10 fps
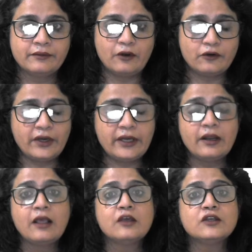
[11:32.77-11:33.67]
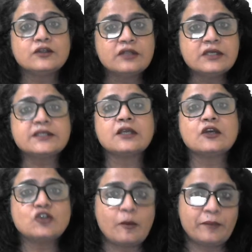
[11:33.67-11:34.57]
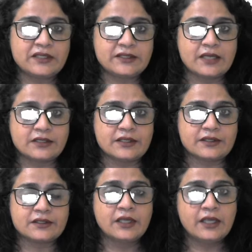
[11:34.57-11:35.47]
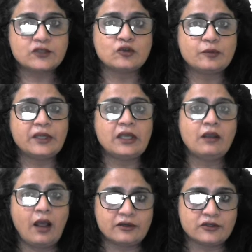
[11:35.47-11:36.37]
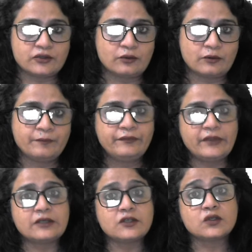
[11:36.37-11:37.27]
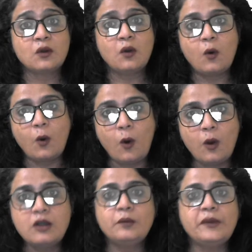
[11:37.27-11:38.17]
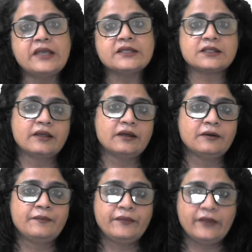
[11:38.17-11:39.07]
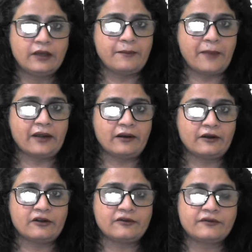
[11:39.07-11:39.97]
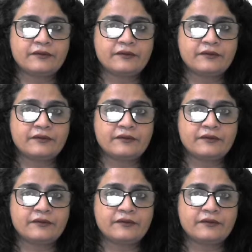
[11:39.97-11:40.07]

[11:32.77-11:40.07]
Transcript: Alright, so this topic sentence is to be understood. That is always there in a paragraph.